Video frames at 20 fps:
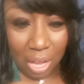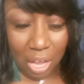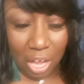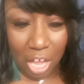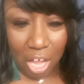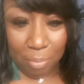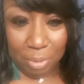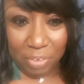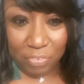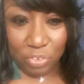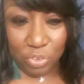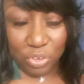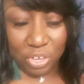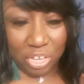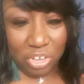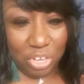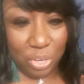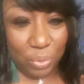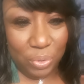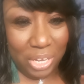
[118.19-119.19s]
If you
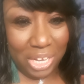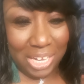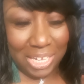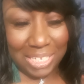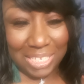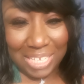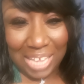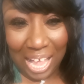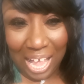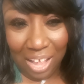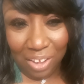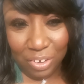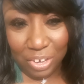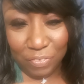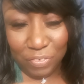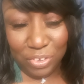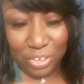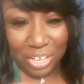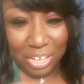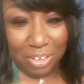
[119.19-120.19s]
can donate a dollar,
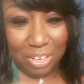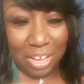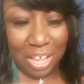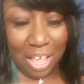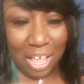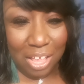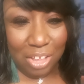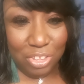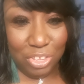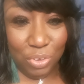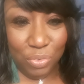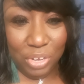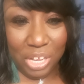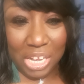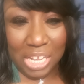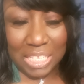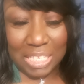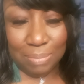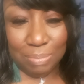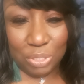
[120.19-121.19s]
if you can
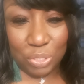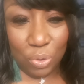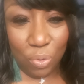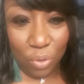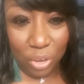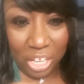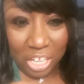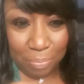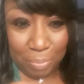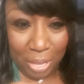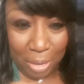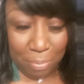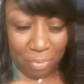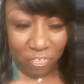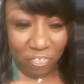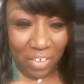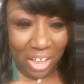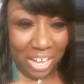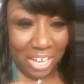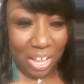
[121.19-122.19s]
donate some toilet paper,
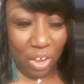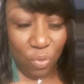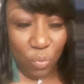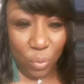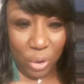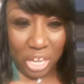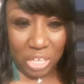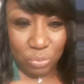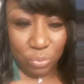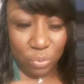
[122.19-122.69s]
find out ways